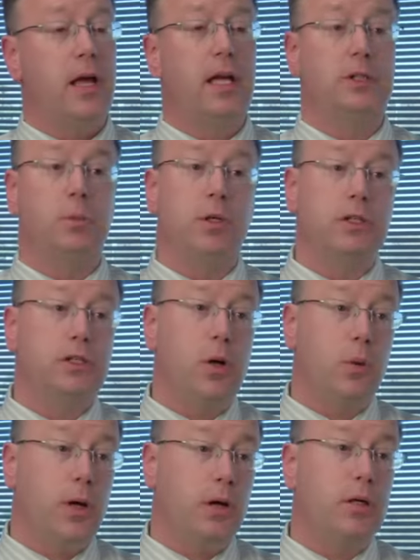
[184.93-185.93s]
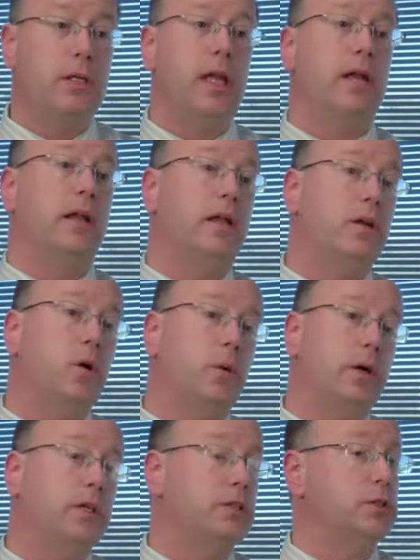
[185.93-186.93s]
as well as coherent and
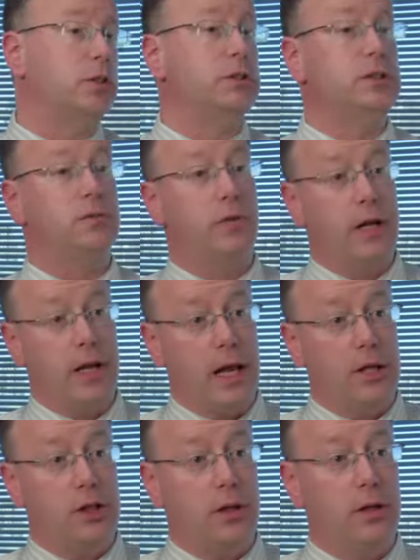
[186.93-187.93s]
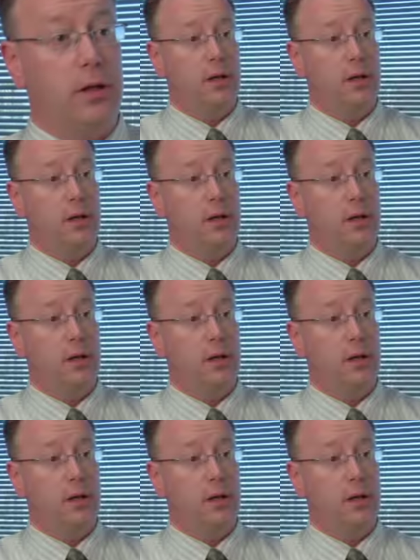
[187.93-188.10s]
incoherent sources of radiation.